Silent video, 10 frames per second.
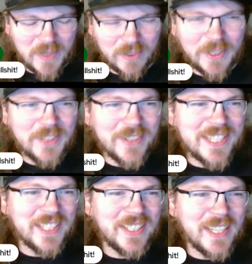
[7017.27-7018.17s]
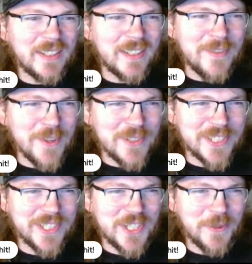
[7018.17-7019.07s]
Lloyd tries to like defuse
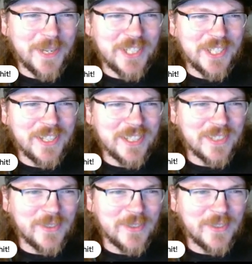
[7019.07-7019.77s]
the situation because